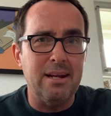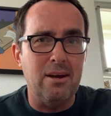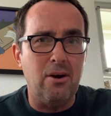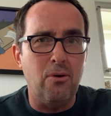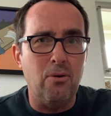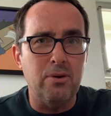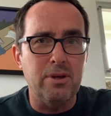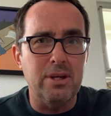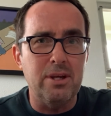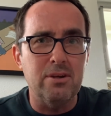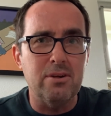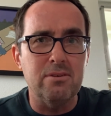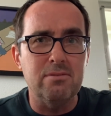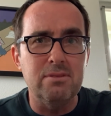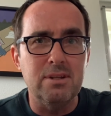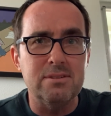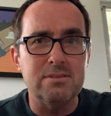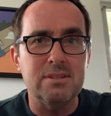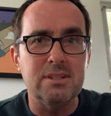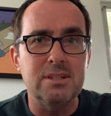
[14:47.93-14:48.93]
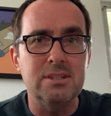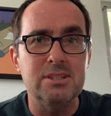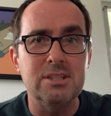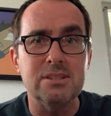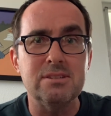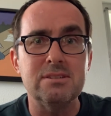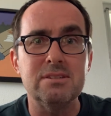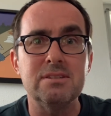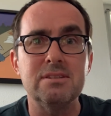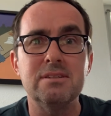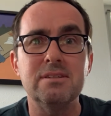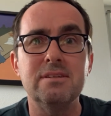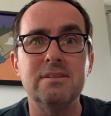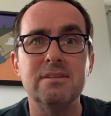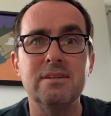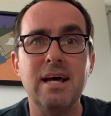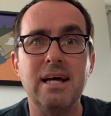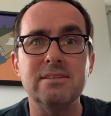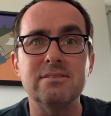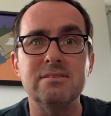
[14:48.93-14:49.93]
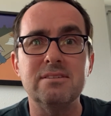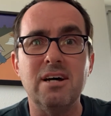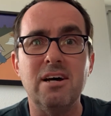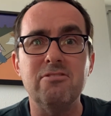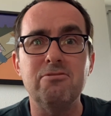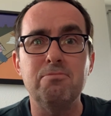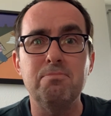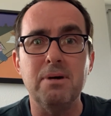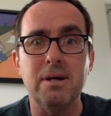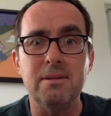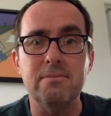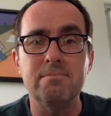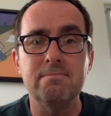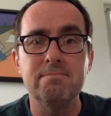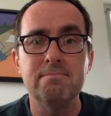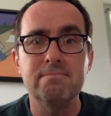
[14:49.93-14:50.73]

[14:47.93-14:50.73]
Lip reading: a whole year of listening just that stuff, but